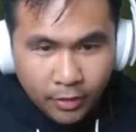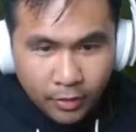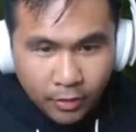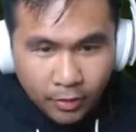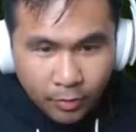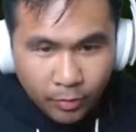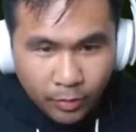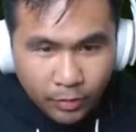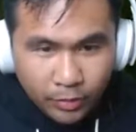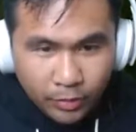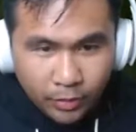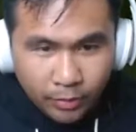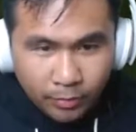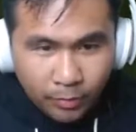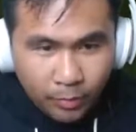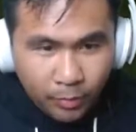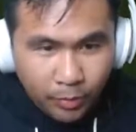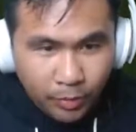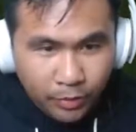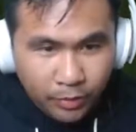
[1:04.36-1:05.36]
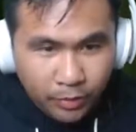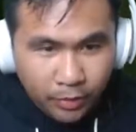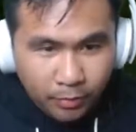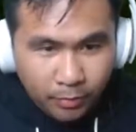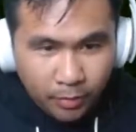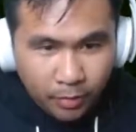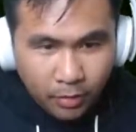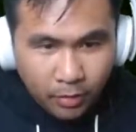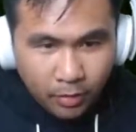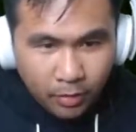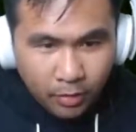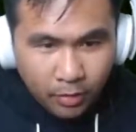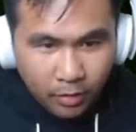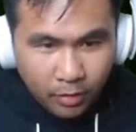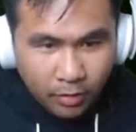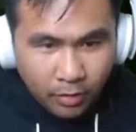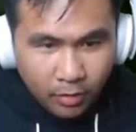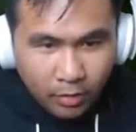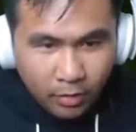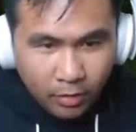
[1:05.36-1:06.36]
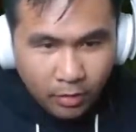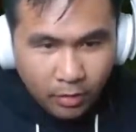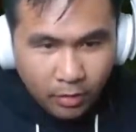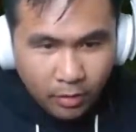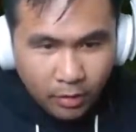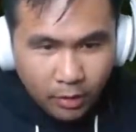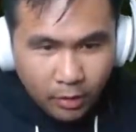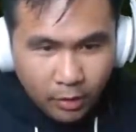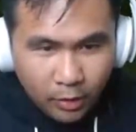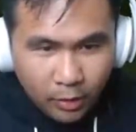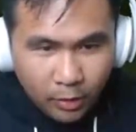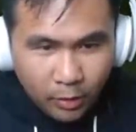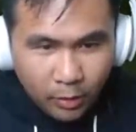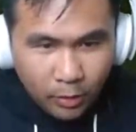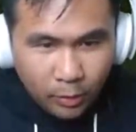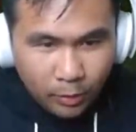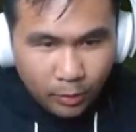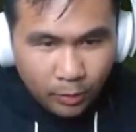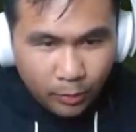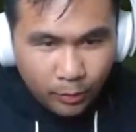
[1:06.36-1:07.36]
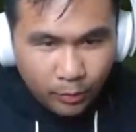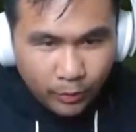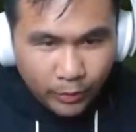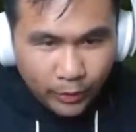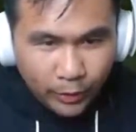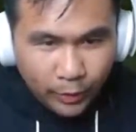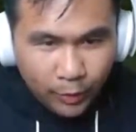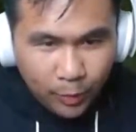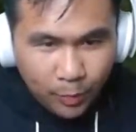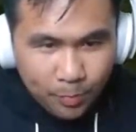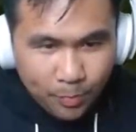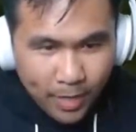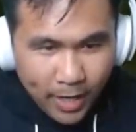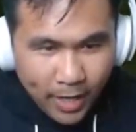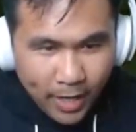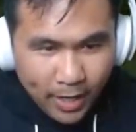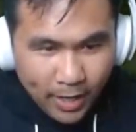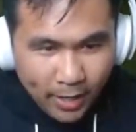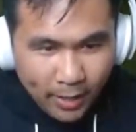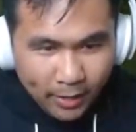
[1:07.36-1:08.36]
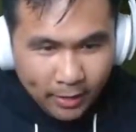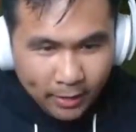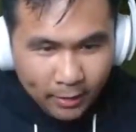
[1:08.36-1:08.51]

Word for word: Who wants some? Who wants some? Oh, you think you man?